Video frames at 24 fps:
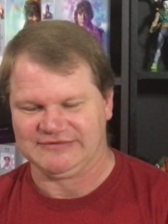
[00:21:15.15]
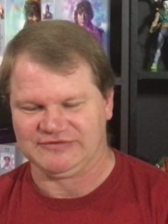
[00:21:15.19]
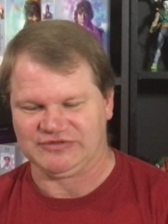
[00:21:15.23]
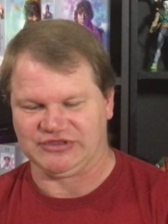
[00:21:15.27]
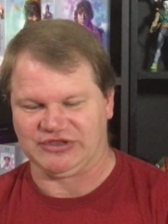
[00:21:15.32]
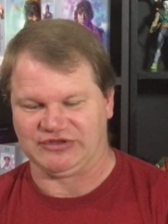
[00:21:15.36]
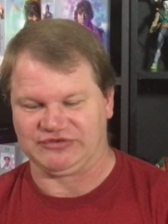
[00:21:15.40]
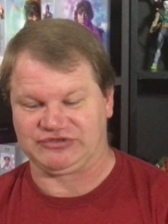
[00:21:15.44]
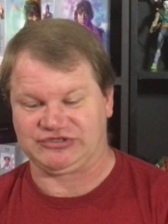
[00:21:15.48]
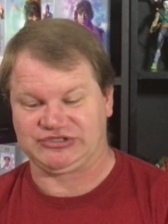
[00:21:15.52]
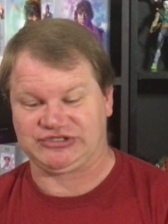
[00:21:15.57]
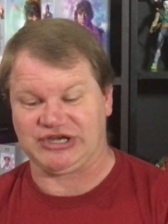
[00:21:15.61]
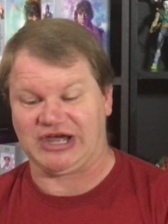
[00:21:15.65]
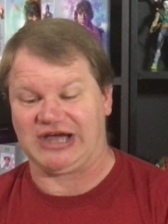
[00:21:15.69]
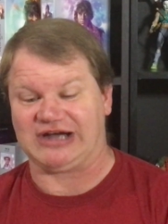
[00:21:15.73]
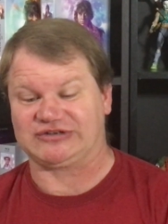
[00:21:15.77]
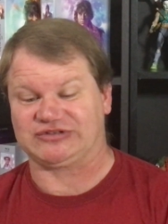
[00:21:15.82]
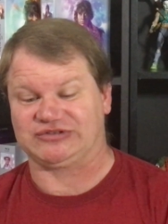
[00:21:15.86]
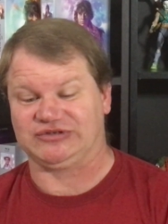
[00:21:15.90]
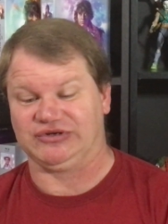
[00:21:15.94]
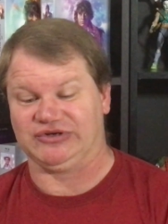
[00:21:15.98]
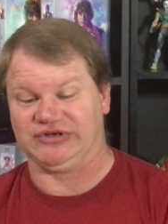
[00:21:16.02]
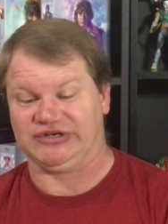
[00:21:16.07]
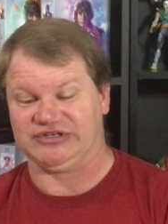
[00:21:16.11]
The
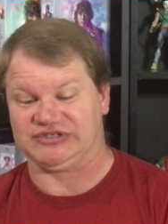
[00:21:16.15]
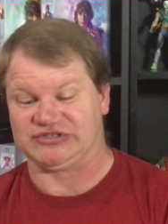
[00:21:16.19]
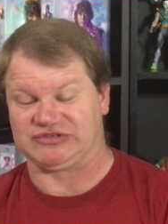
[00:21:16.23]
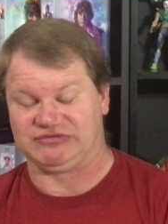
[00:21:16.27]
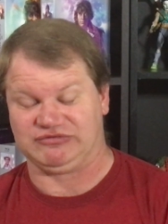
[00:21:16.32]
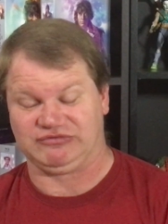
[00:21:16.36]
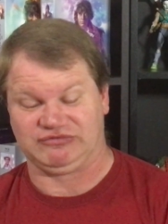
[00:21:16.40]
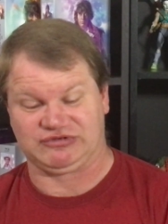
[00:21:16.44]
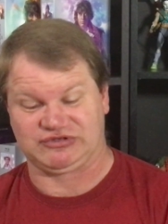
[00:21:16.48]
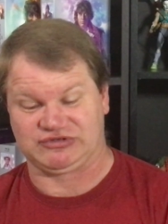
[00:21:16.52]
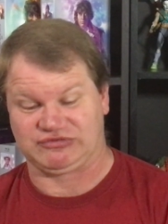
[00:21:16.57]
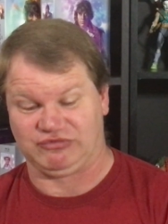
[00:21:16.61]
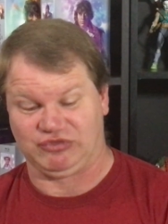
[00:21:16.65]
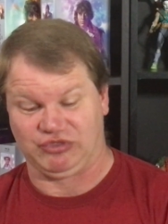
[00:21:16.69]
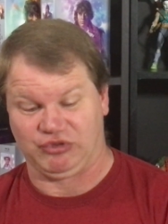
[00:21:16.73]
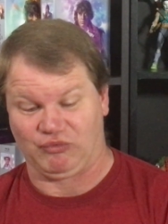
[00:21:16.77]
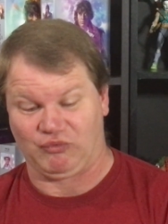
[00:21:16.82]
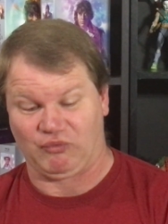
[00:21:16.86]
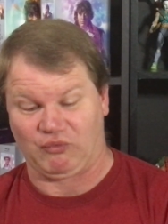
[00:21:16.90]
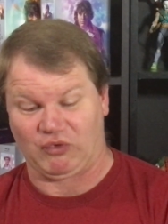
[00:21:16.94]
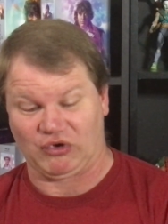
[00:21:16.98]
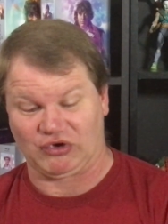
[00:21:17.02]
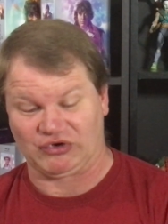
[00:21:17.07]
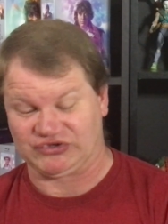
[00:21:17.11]
Doctor is the
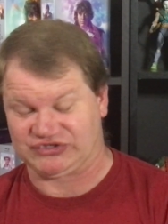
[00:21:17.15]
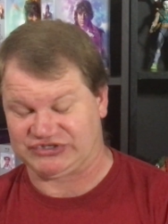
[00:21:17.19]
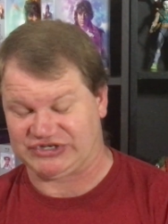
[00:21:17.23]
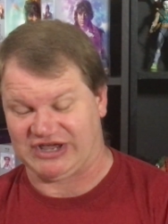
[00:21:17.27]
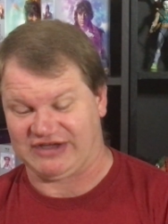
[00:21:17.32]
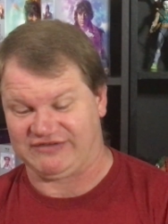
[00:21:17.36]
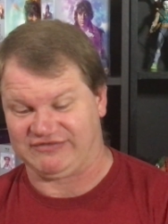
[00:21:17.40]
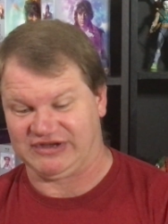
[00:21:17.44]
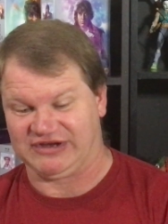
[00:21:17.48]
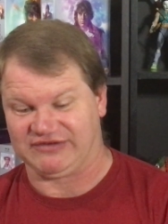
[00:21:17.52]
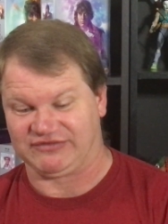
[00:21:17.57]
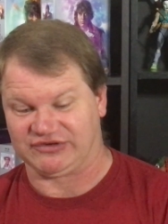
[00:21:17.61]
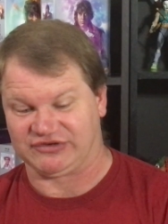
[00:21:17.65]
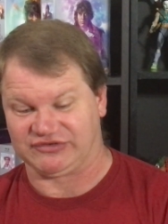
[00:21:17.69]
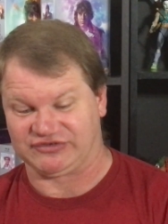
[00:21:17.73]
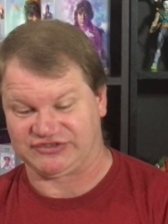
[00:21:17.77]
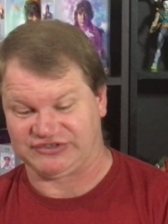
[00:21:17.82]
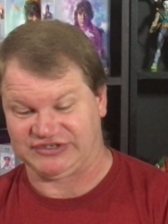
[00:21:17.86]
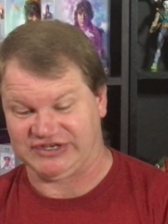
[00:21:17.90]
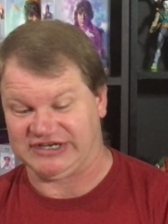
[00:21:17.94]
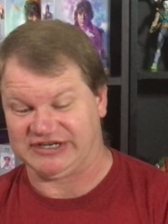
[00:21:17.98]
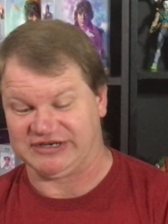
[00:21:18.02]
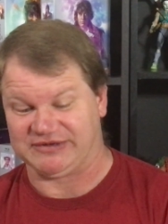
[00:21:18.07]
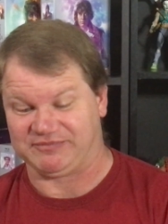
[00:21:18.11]
worst I've ever
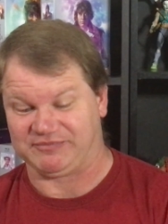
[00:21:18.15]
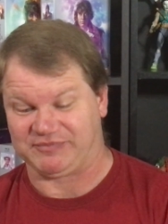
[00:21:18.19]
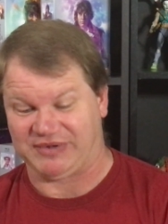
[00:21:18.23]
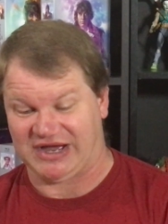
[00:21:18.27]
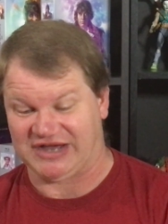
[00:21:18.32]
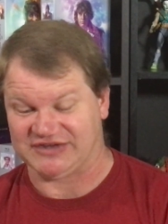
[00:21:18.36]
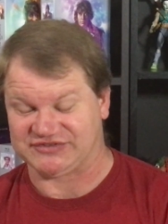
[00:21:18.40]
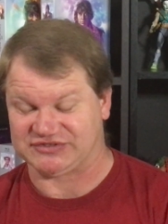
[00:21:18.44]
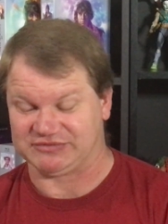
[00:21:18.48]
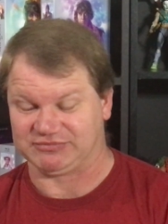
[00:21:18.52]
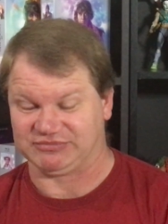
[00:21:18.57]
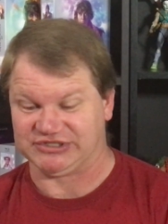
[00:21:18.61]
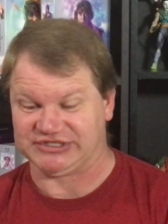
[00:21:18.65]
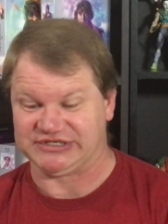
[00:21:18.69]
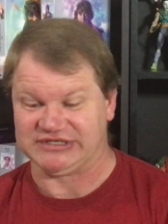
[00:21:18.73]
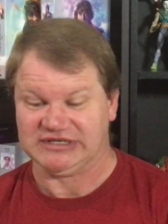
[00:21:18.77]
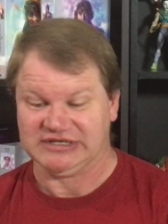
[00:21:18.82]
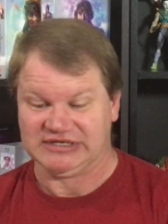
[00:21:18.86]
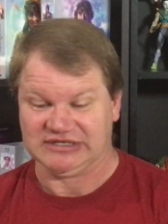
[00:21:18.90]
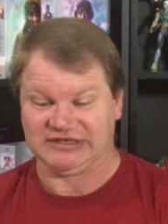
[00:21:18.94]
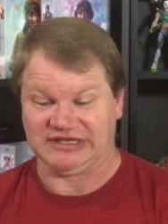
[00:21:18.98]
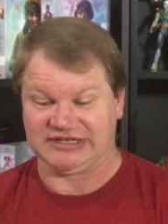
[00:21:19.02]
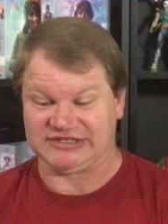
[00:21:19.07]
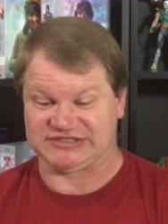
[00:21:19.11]
seen him, possibly.
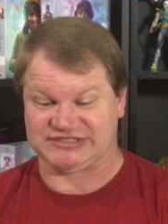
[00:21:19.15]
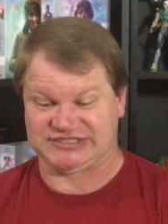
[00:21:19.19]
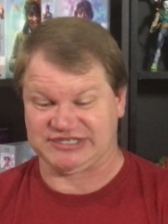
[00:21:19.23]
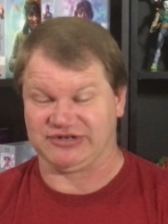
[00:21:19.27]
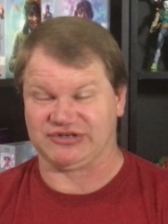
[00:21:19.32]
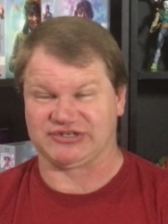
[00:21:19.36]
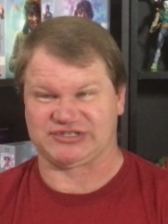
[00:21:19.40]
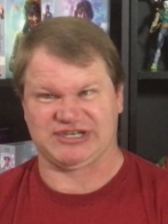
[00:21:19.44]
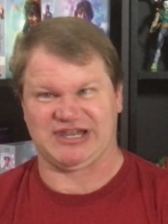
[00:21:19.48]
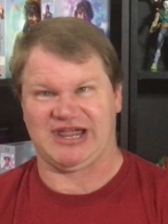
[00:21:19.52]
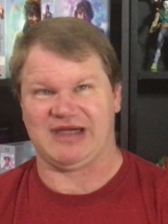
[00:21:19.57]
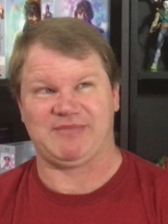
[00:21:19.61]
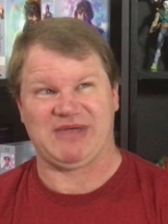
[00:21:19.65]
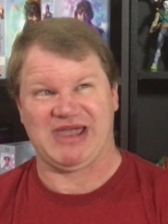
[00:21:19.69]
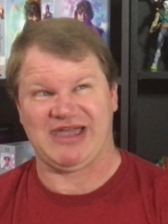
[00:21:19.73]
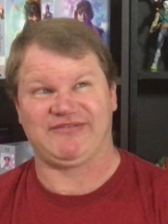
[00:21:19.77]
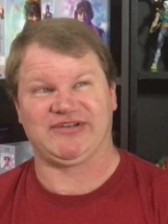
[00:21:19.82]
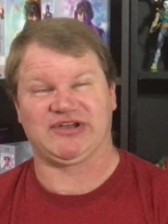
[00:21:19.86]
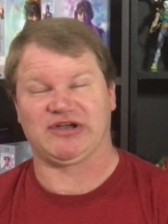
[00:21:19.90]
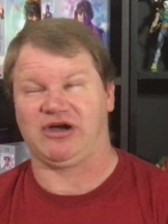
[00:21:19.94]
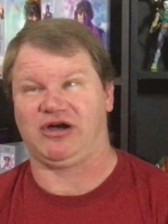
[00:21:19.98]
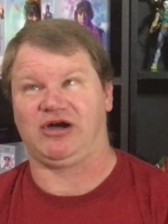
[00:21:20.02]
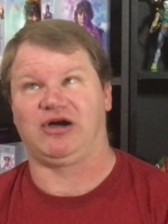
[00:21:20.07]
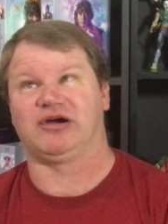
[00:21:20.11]
Like, seriously, I'm
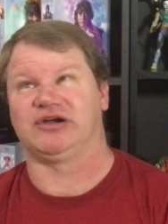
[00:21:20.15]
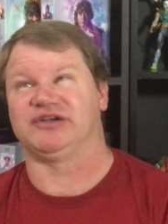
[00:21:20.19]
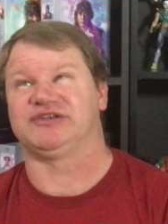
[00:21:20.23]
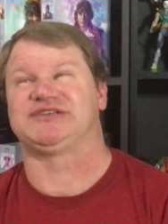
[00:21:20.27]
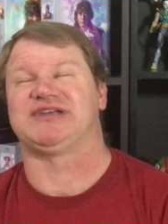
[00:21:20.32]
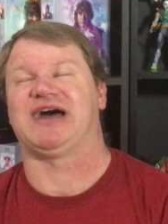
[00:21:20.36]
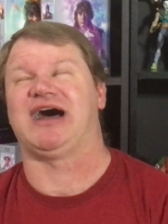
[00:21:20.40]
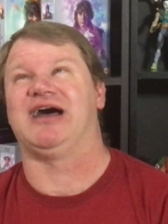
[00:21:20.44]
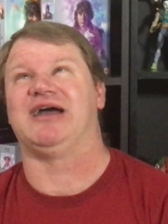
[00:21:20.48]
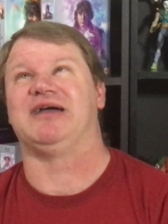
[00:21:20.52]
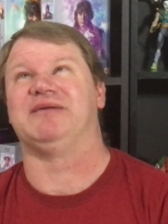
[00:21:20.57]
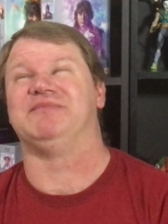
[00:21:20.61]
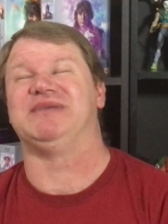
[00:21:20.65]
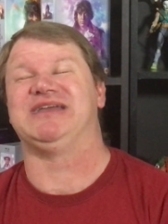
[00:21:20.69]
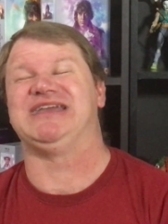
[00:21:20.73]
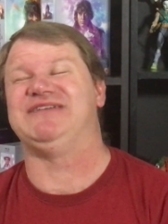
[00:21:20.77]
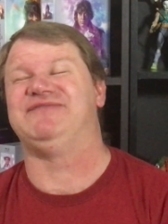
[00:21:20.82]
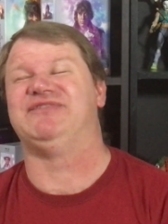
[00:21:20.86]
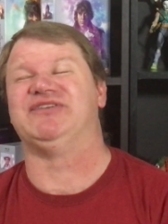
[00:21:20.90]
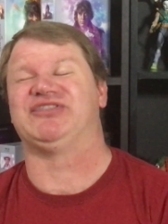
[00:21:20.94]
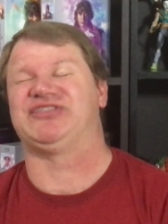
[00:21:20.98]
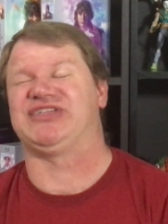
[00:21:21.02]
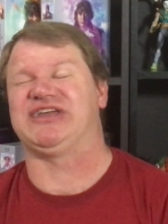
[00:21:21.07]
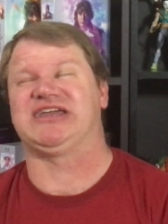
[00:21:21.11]
having a hard time
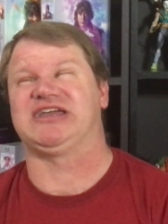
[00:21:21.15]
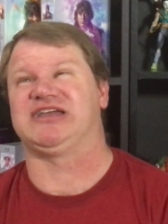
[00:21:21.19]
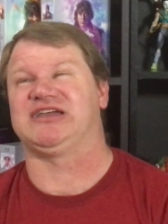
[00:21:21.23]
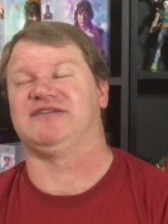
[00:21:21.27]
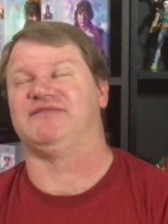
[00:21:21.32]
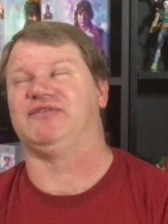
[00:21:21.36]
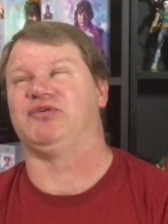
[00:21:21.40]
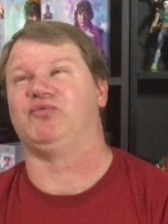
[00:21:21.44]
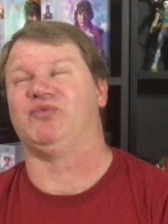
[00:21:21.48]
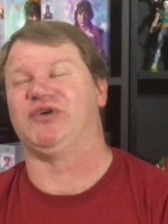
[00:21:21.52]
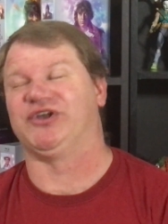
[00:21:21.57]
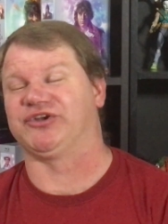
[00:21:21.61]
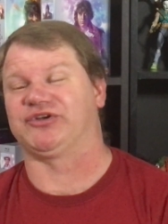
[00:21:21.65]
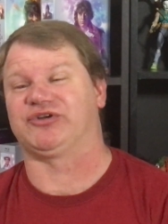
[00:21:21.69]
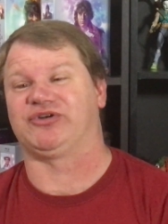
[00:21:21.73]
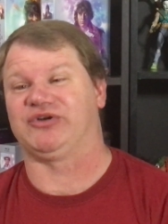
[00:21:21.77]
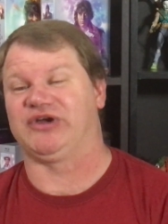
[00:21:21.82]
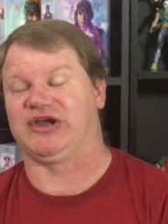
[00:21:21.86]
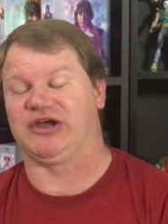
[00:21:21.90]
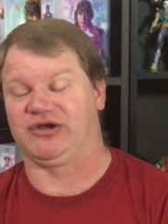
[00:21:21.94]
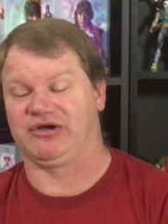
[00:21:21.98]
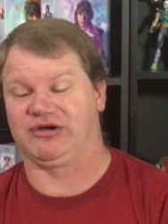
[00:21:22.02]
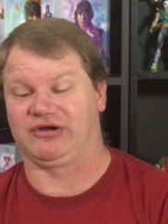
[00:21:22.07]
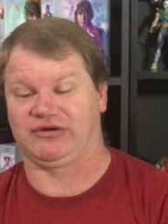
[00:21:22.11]
even thinking of a Whittaker
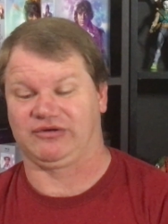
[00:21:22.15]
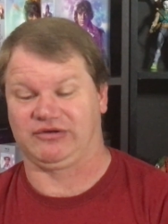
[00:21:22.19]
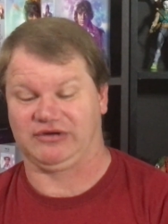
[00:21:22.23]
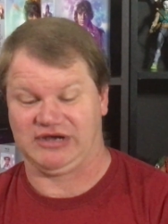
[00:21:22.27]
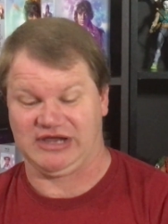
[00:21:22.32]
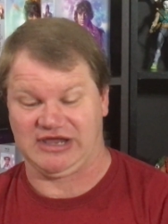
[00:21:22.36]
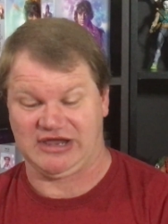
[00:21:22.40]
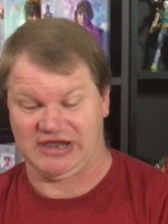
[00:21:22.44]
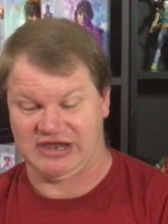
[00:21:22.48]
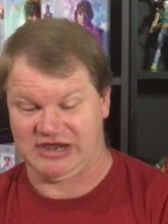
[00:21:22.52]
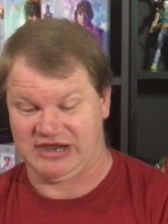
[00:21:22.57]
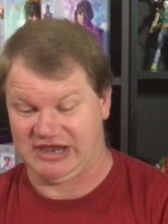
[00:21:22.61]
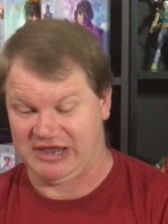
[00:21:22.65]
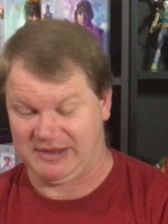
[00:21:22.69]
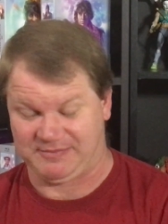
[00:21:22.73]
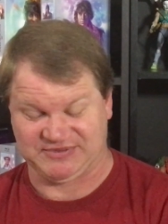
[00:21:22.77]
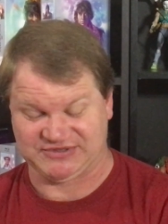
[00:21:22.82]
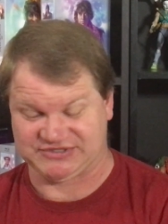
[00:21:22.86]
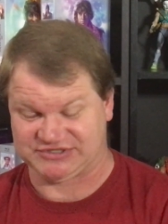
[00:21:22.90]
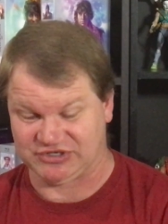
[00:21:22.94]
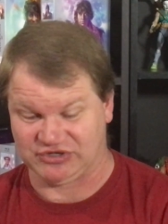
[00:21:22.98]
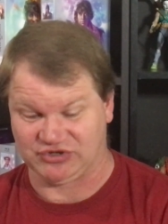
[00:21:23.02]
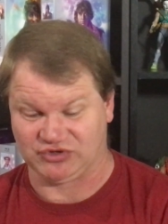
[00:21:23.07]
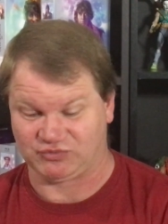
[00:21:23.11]
era
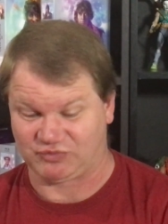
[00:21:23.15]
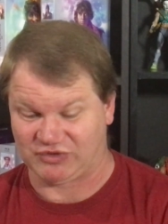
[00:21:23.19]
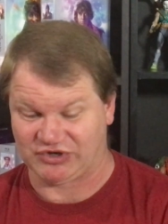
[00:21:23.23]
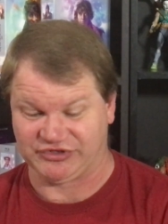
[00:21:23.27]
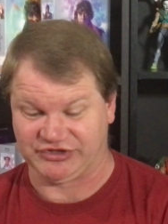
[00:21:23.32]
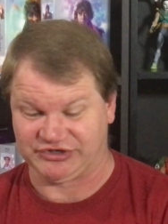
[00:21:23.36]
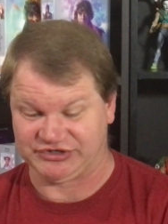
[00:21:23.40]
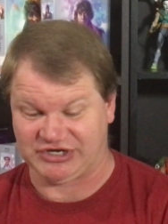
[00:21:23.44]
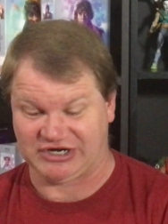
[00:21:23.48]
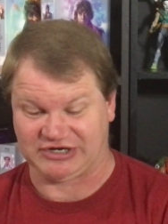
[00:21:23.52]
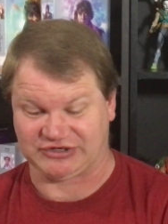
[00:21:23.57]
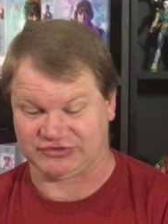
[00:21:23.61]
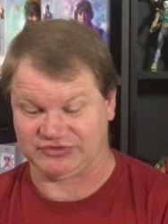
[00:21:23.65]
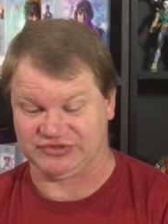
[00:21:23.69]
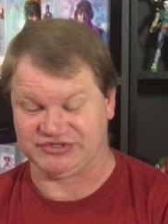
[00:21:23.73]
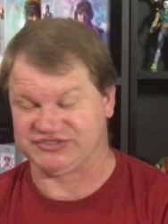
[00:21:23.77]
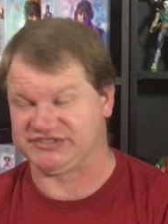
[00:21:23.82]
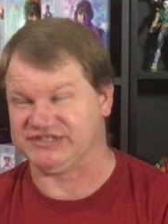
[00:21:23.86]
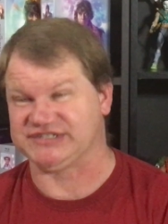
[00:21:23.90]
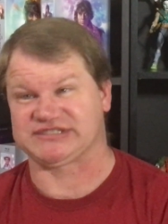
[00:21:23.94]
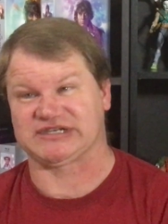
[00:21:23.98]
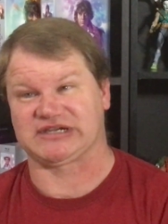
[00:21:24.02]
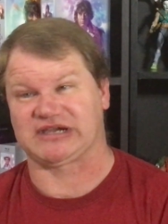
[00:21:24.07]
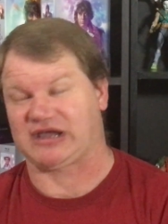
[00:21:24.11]
episode where the Doctor is
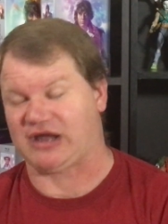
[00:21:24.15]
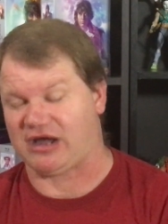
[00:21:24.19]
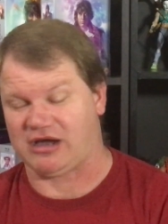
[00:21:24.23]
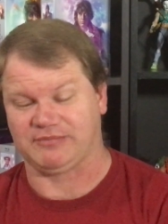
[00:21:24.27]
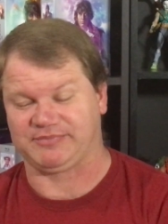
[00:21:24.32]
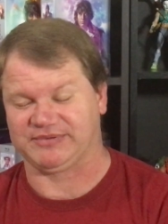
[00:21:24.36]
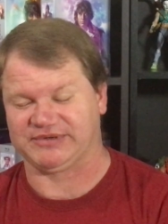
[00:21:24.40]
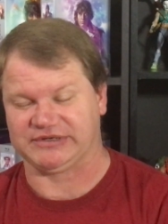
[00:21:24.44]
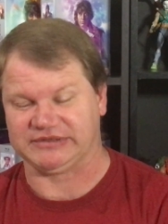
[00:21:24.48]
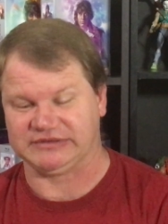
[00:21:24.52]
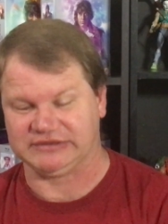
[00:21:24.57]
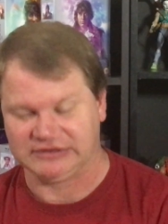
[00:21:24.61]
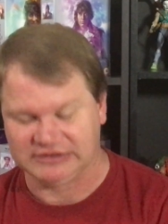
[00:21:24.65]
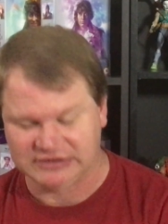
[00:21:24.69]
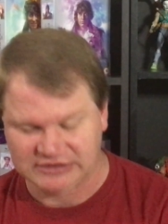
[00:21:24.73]
this incompetent.